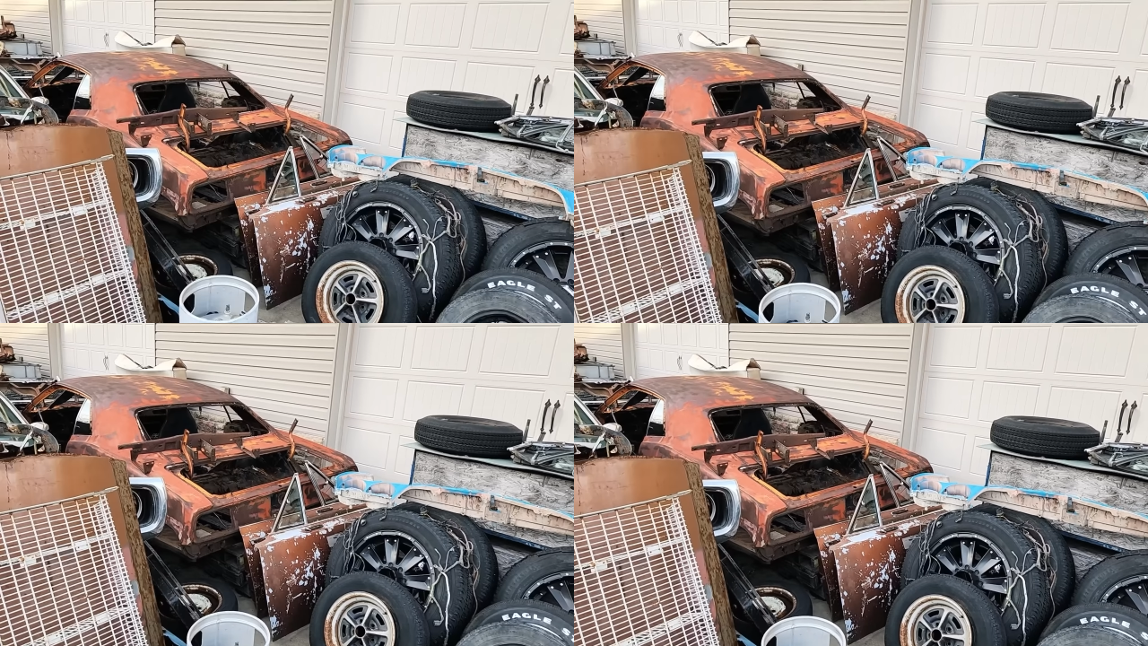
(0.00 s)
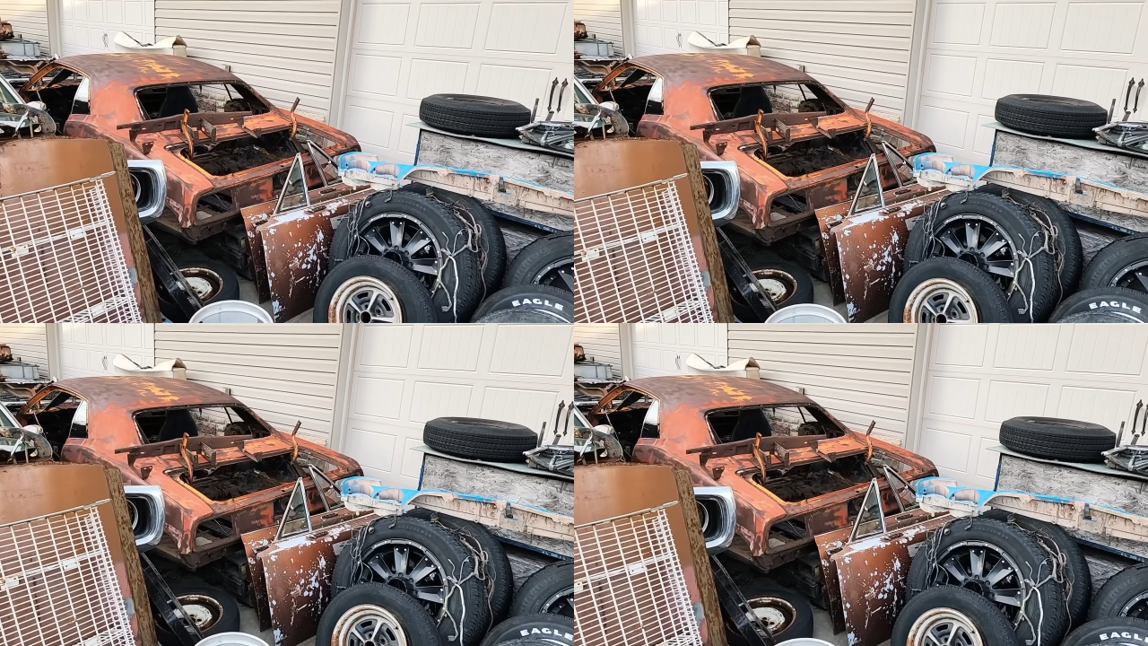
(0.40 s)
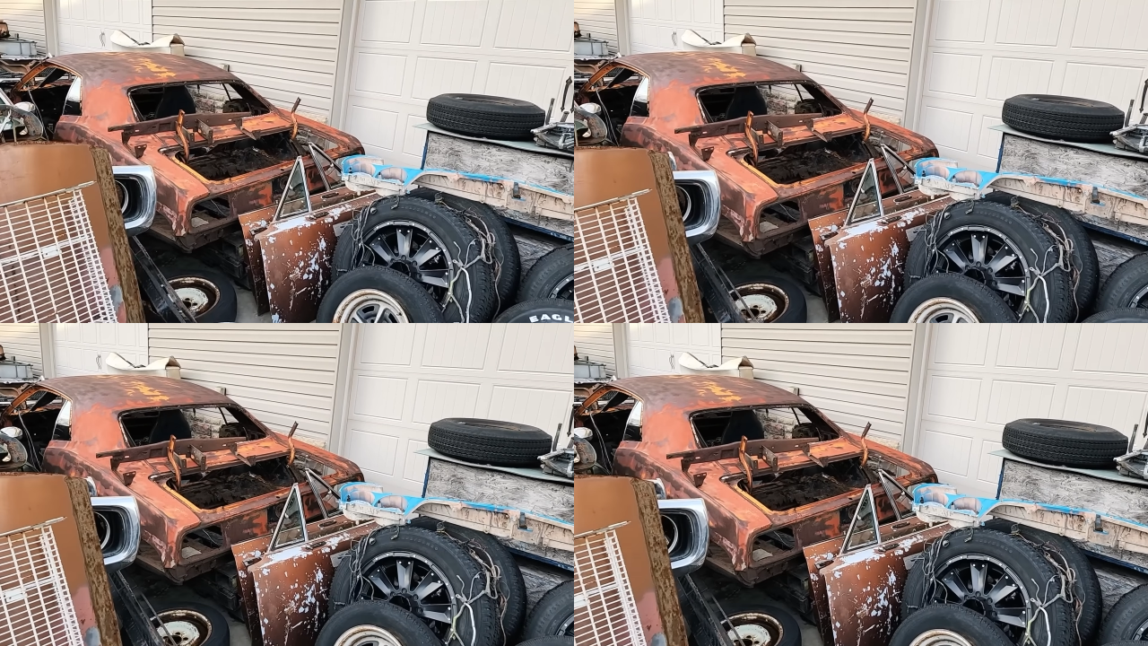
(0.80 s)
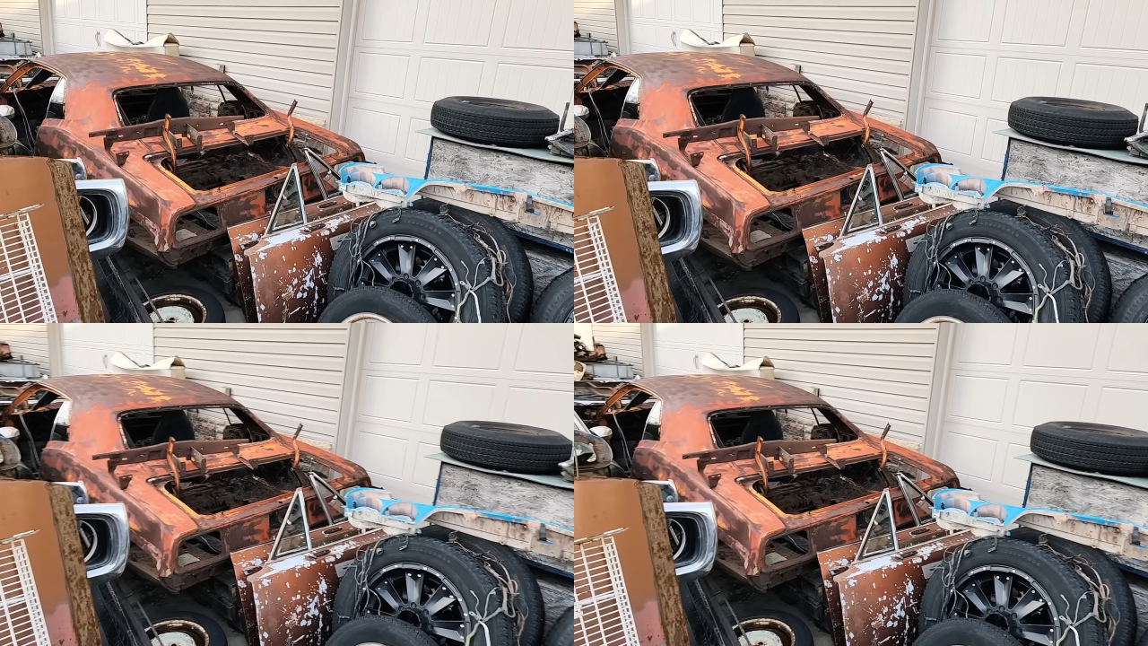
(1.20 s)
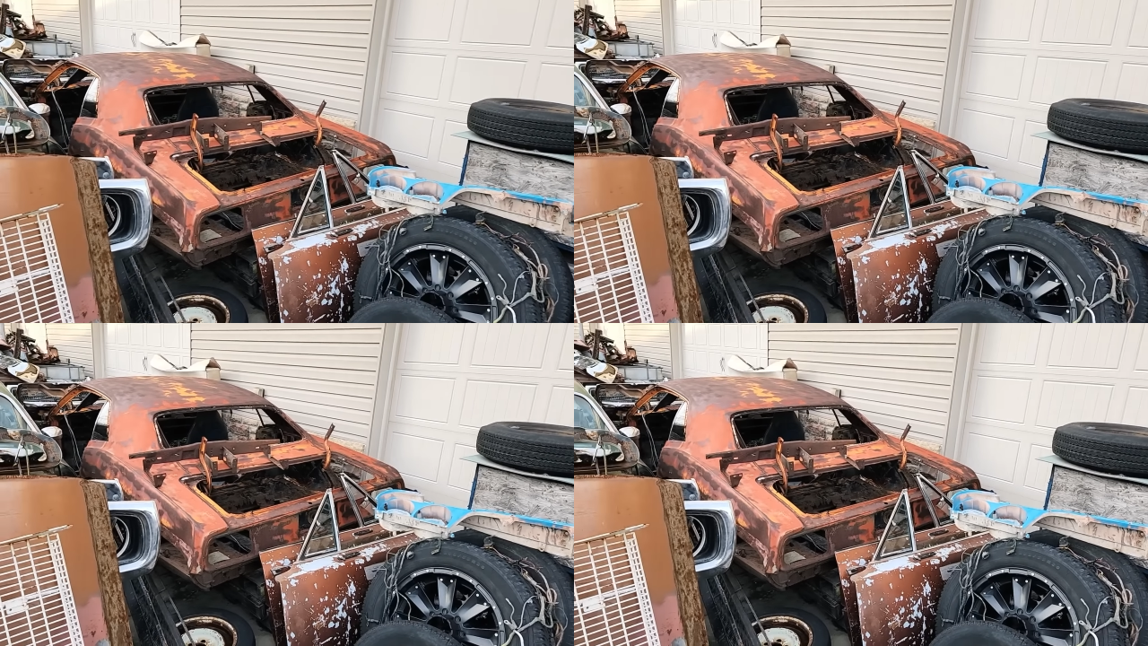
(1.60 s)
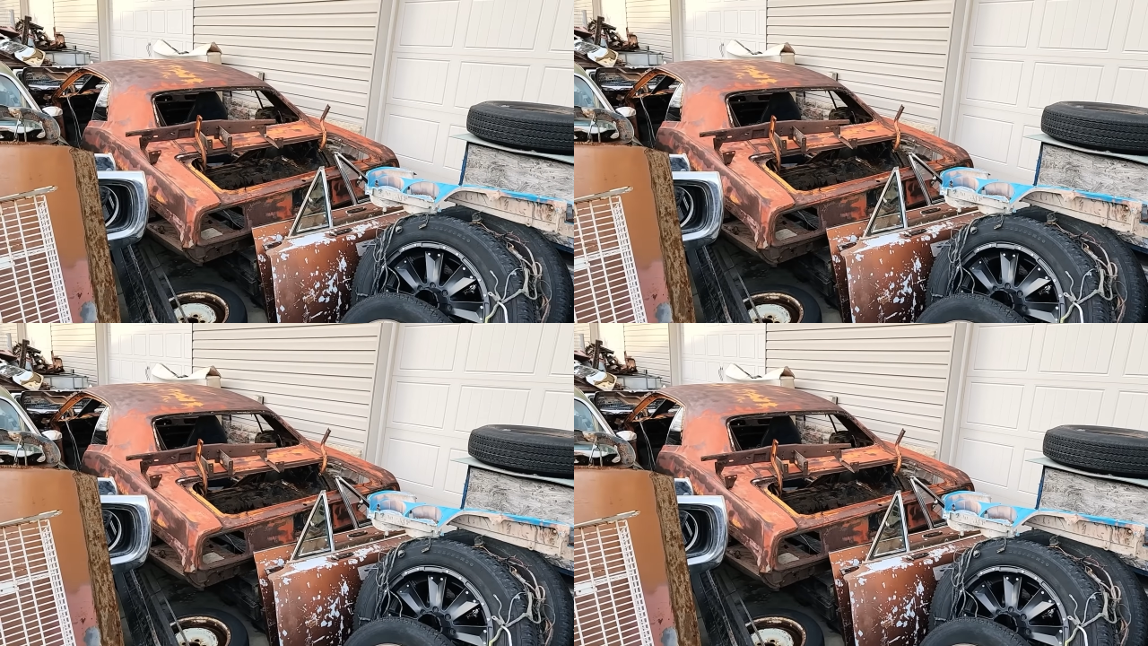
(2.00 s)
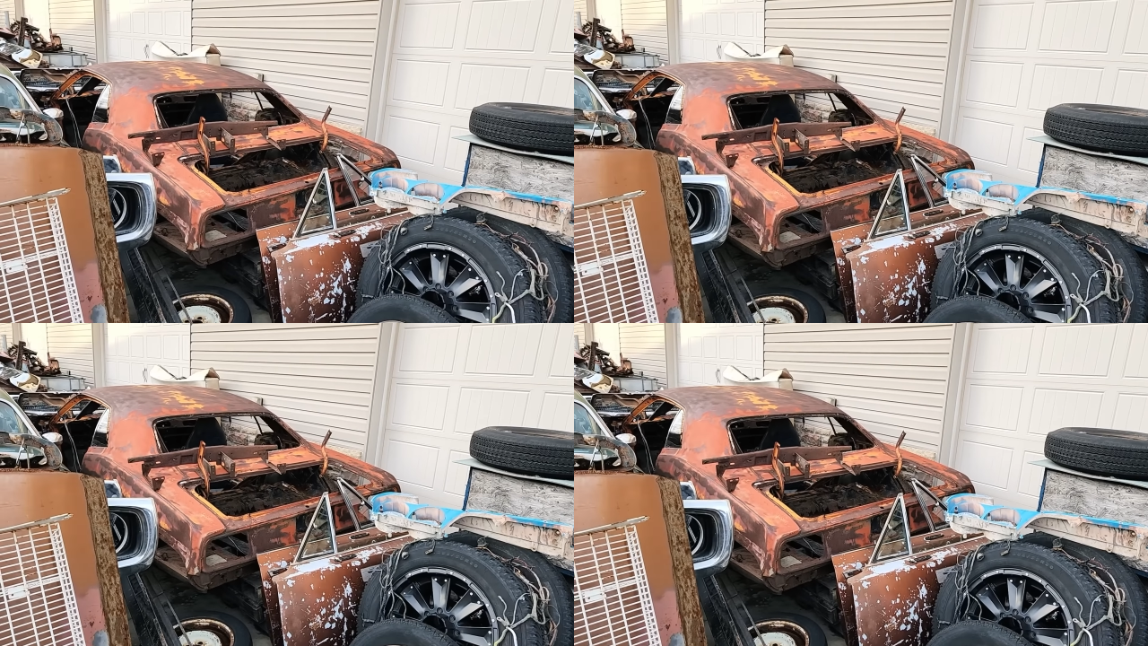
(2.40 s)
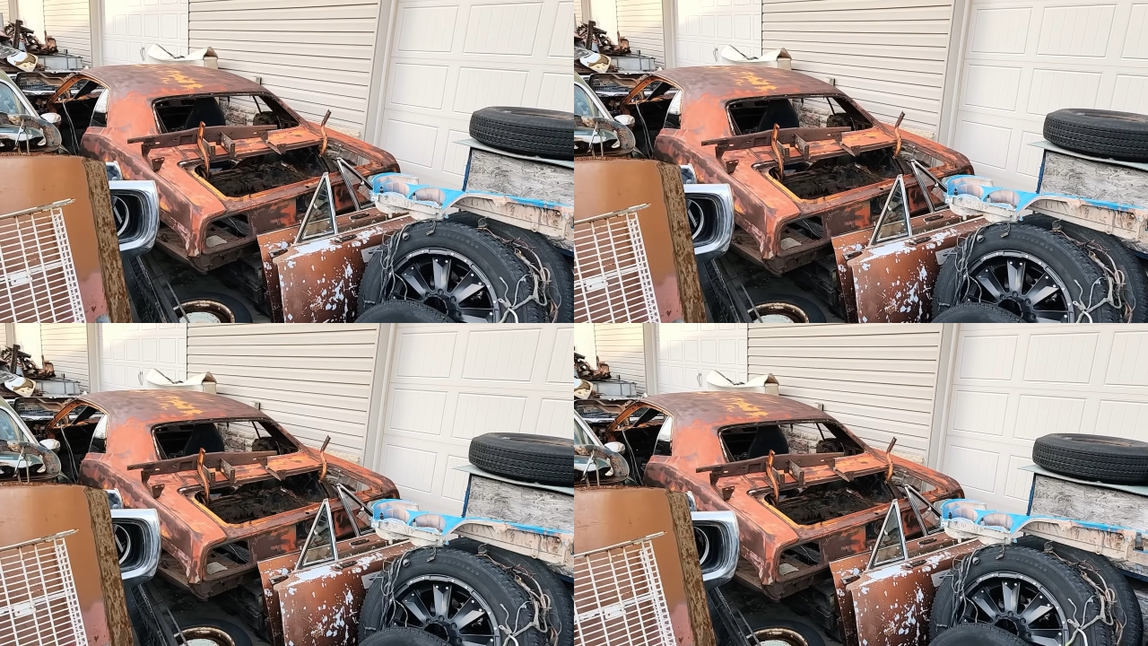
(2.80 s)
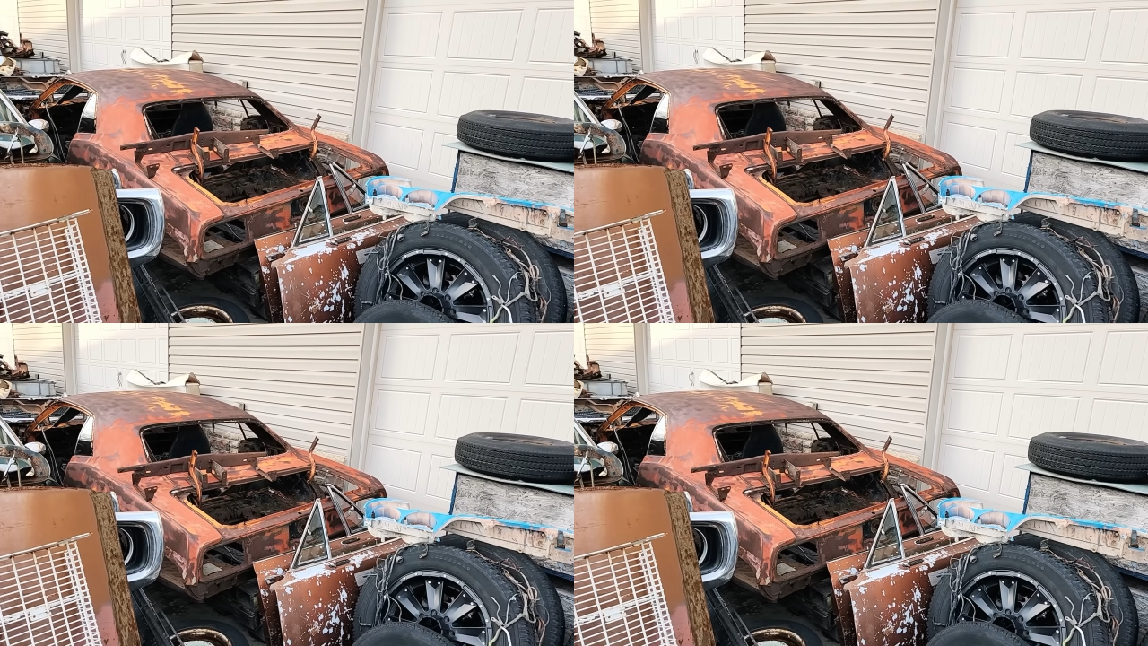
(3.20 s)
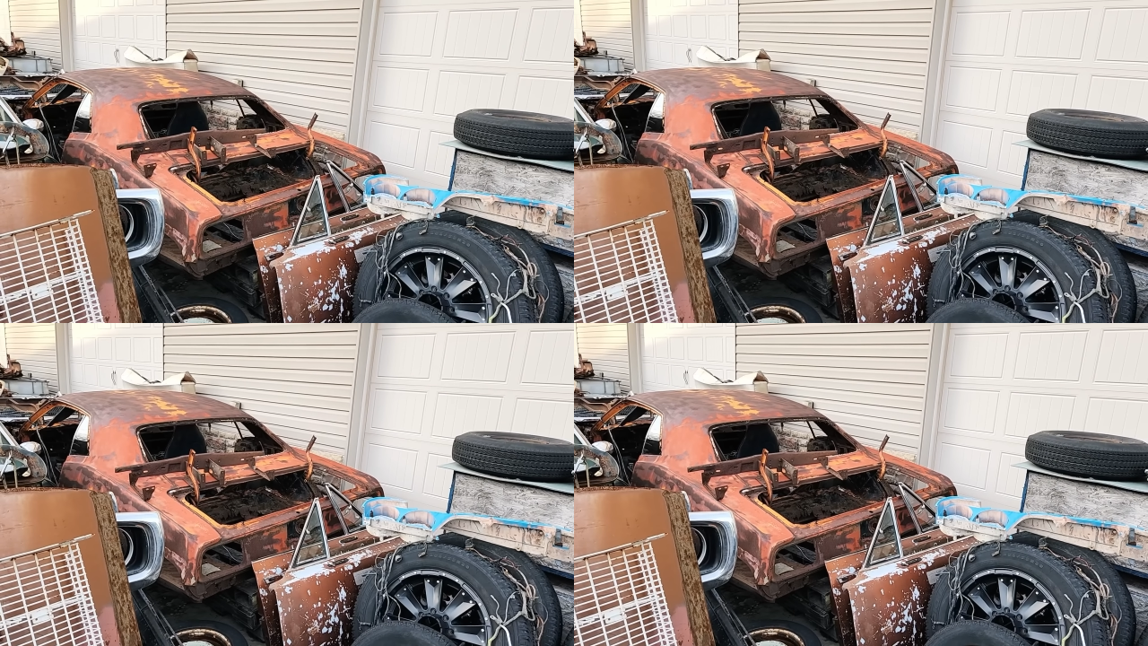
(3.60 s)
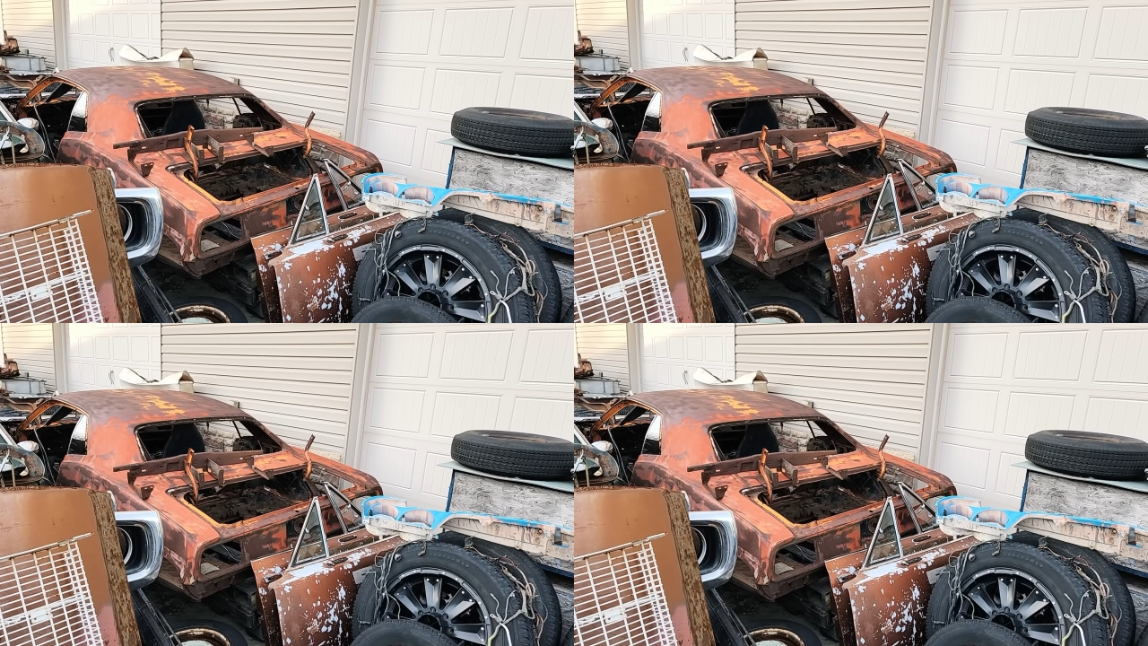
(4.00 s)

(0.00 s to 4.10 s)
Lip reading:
No face is visible, so there are no lips to read.